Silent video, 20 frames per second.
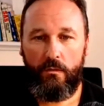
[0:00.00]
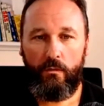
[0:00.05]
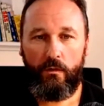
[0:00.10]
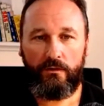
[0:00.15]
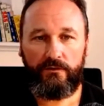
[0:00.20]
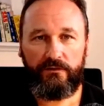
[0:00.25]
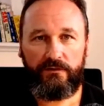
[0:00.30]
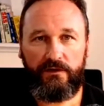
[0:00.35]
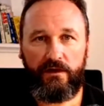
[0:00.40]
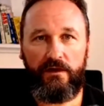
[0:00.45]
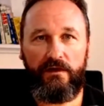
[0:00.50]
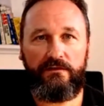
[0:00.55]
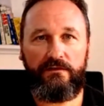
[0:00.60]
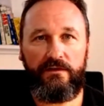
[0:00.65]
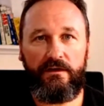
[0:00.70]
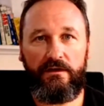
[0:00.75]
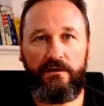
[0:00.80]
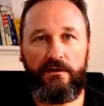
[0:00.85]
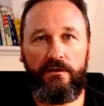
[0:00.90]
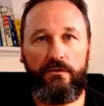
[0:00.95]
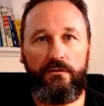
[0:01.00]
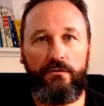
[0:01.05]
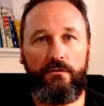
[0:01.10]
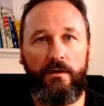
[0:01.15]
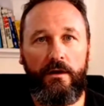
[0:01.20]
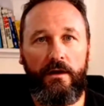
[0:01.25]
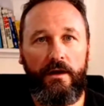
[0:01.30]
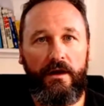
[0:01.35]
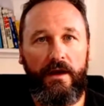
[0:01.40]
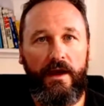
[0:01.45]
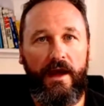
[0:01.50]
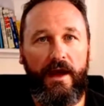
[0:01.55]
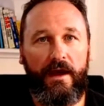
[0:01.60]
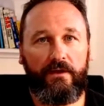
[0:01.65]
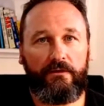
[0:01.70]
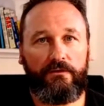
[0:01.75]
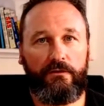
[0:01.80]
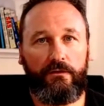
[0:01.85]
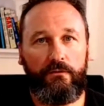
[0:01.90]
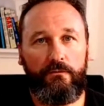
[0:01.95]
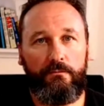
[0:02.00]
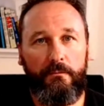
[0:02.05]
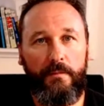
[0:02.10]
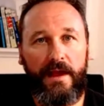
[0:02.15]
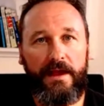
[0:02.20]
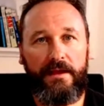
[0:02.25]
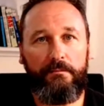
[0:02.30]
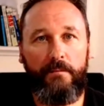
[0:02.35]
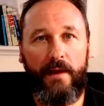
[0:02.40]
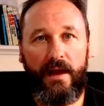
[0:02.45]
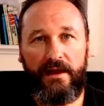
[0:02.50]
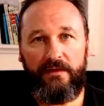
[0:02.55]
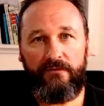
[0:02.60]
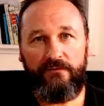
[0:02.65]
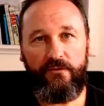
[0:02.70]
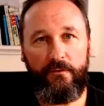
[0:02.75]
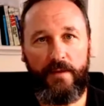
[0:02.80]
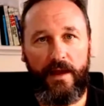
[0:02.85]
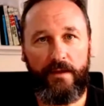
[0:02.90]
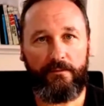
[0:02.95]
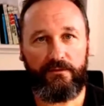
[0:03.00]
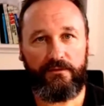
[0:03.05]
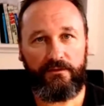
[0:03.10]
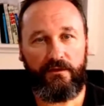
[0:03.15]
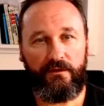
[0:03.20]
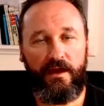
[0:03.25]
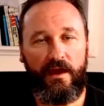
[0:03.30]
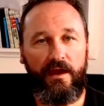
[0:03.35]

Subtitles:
was teaching you how to make money from apps.